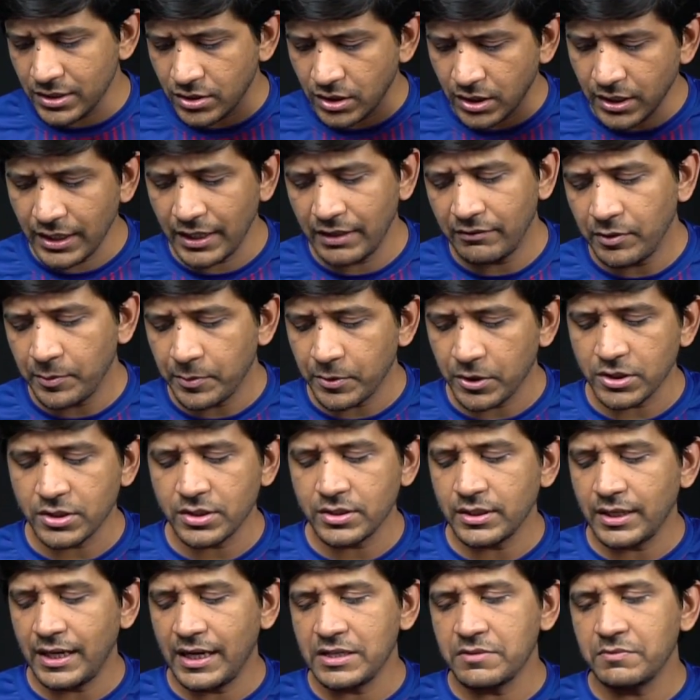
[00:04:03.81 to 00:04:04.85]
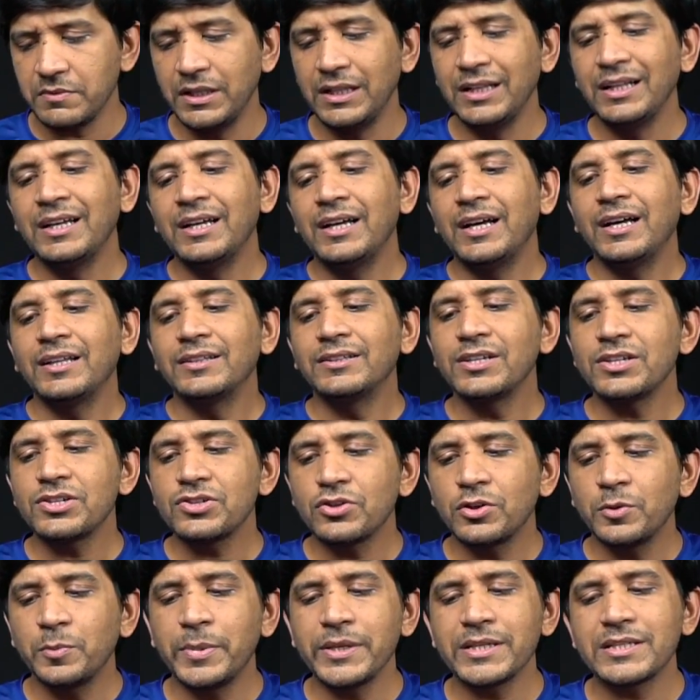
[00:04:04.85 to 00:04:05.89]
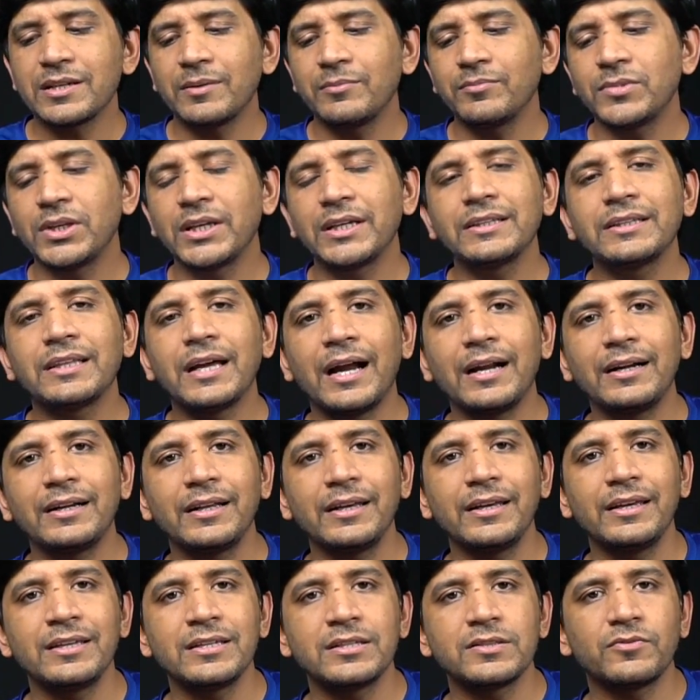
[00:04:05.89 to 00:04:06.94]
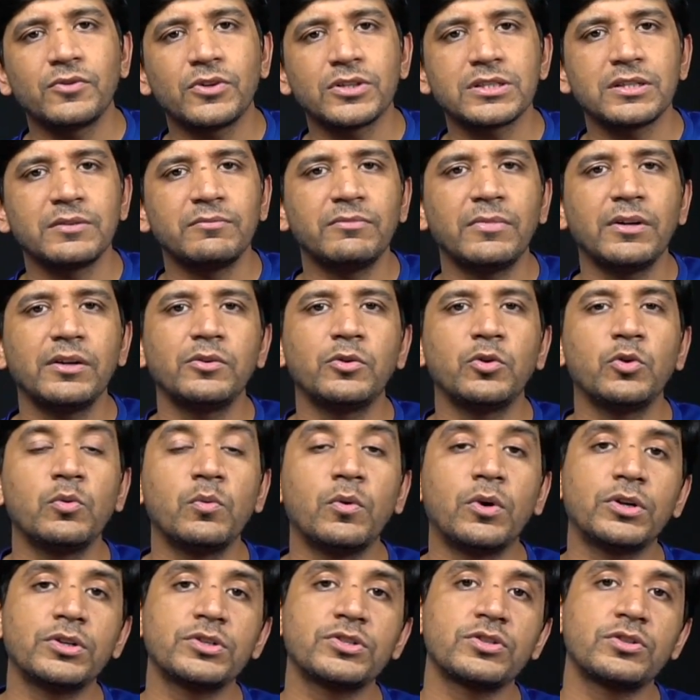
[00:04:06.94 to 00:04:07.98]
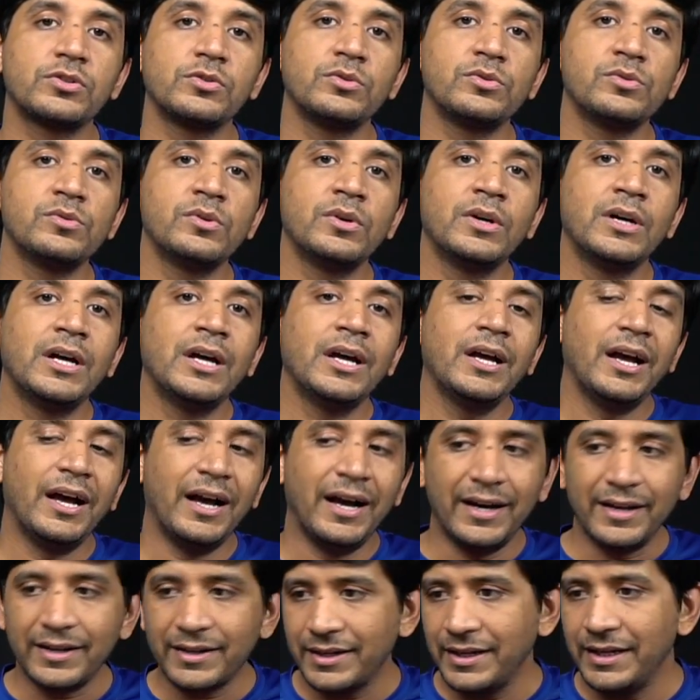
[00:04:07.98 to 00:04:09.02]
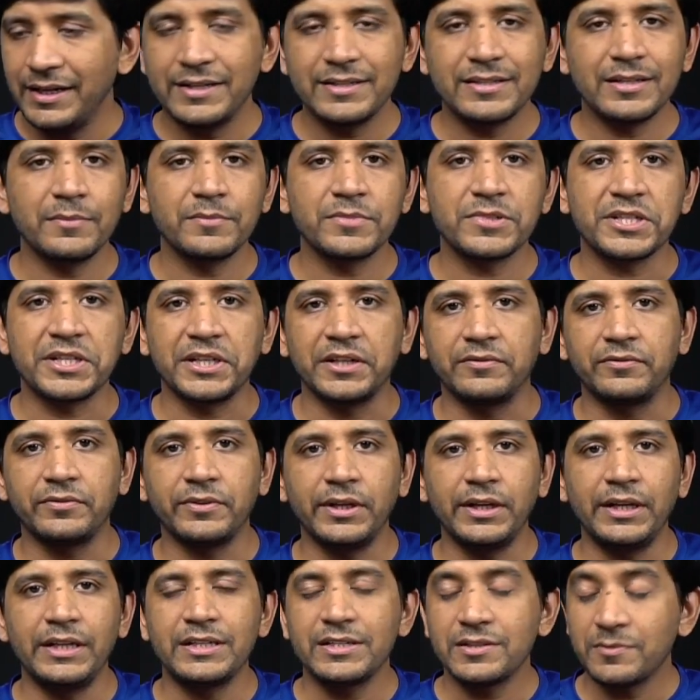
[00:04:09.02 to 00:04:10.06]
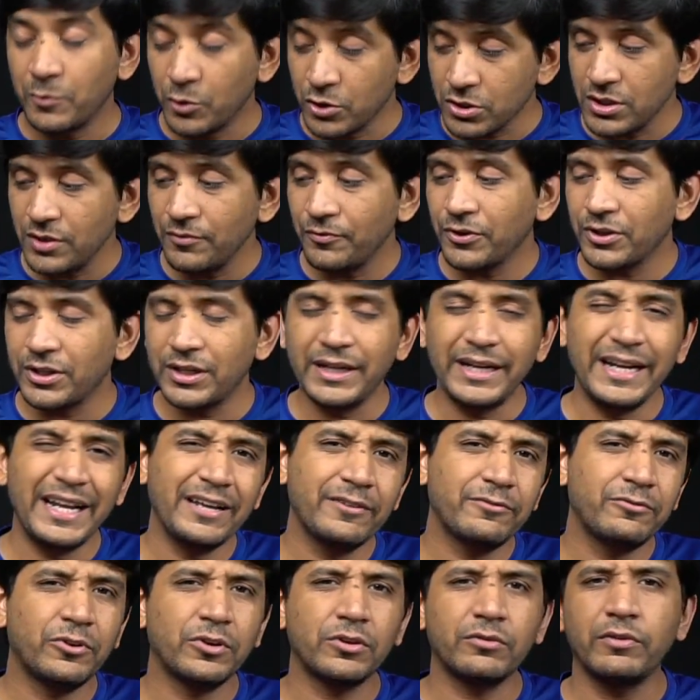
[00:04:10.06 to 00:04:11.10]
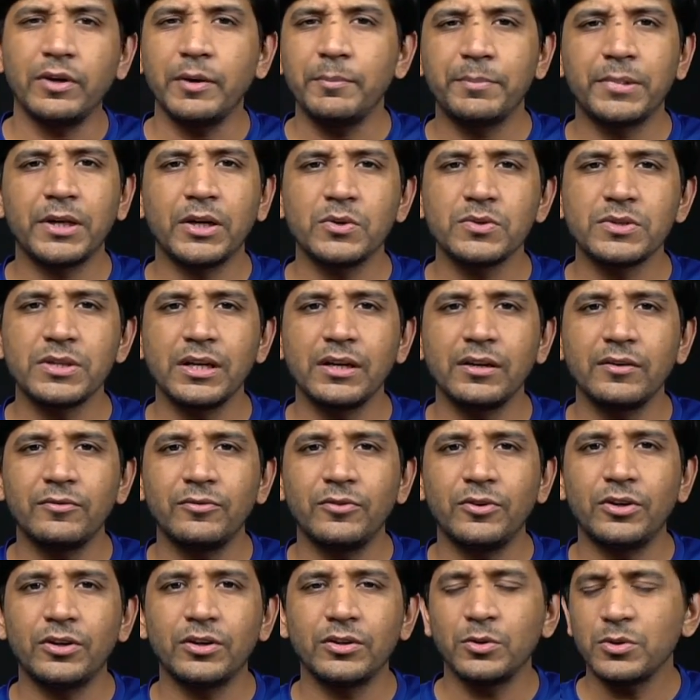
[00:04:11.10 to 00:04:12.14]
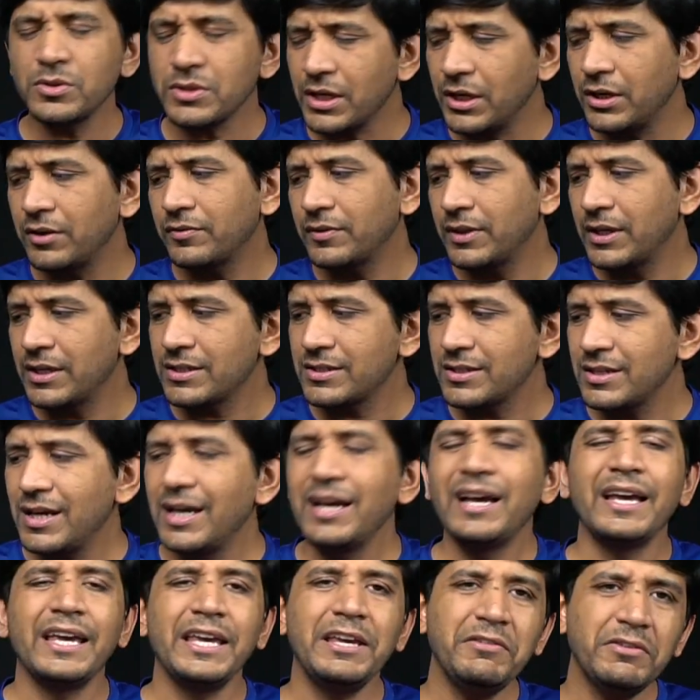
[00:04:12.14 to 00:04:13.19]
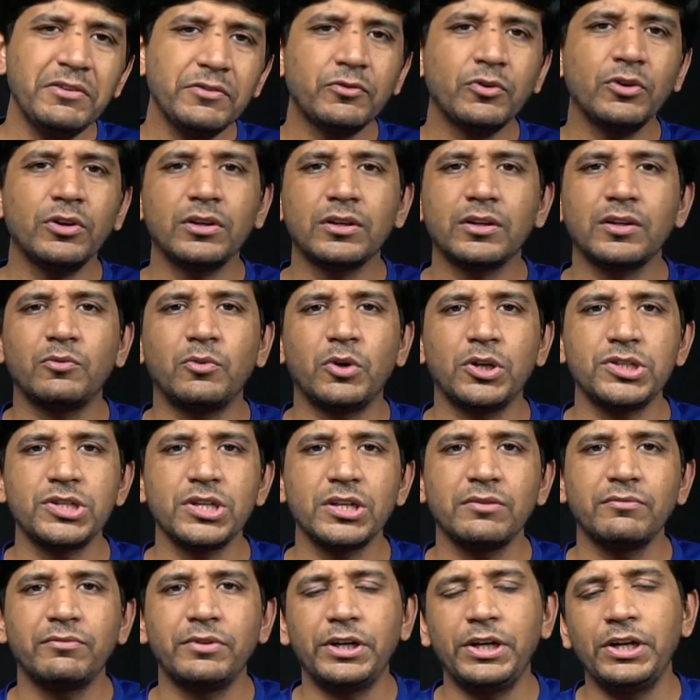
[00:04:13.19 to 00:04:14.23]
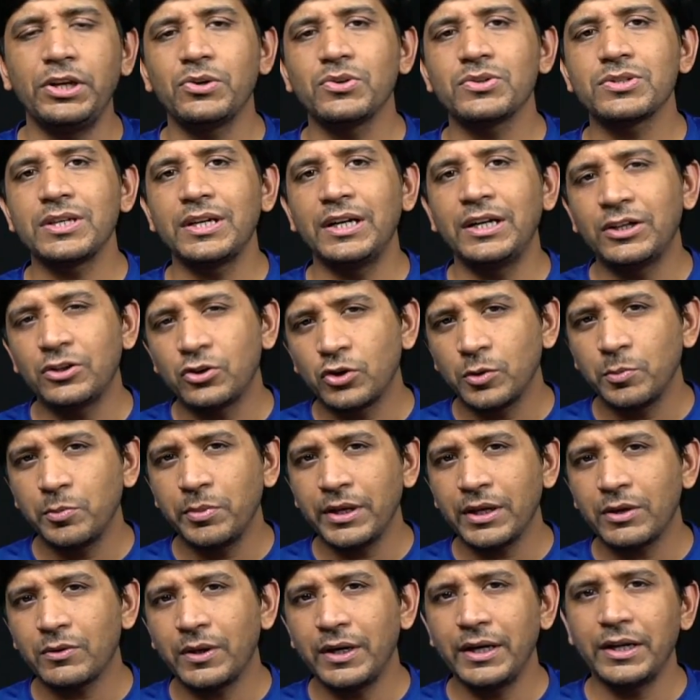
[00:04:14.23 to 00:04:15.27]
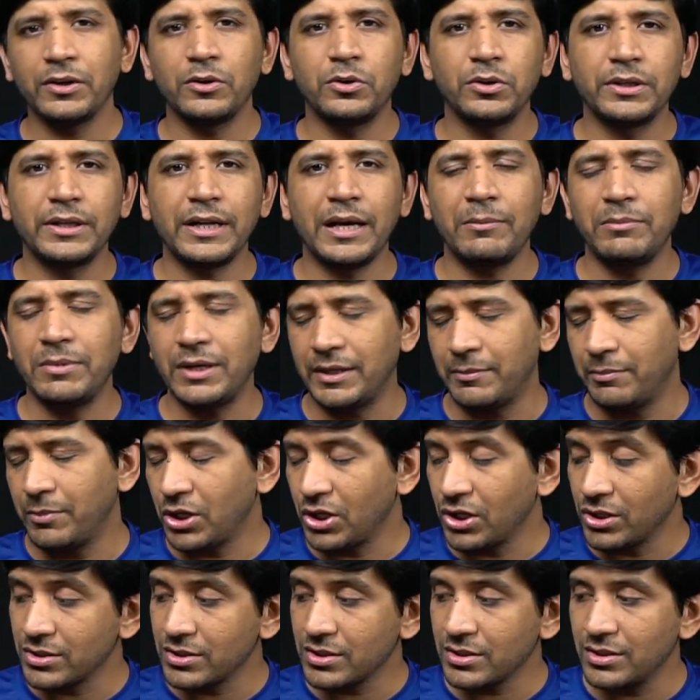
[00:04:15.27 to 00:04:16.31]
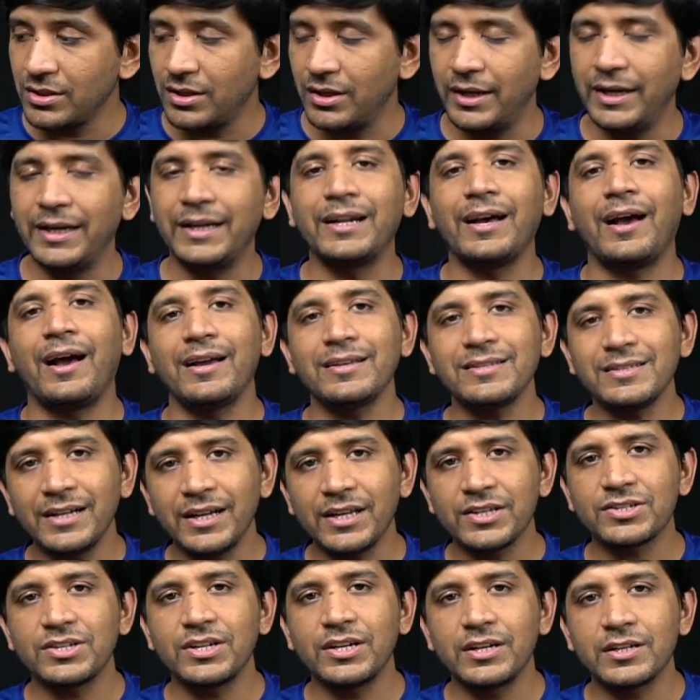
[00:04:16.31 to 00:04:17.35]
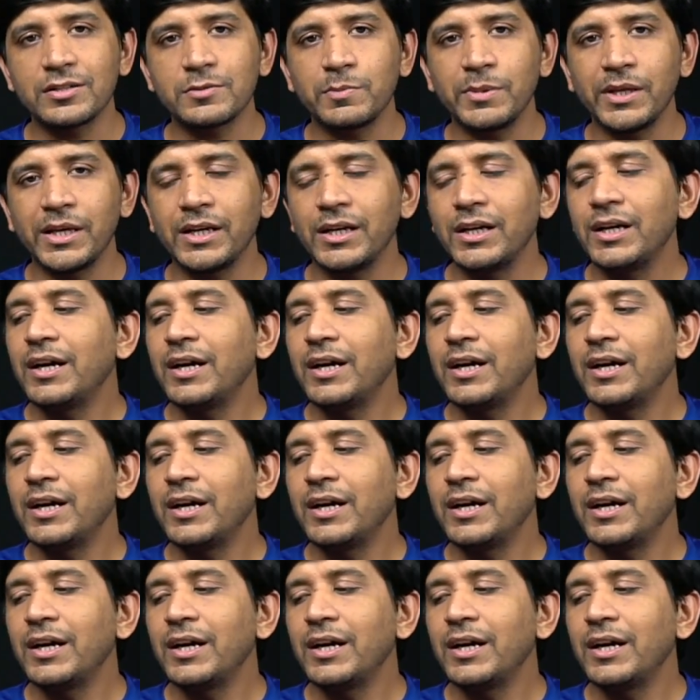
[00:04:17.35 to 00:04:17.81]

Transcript: not a heavy processor as well. This should be something that is for someone who wants to read some stuff. It's mostly for reading, for web browsing, for those kind of things. Even for watching videos, it could be quite a good tablet, because it has an HD display.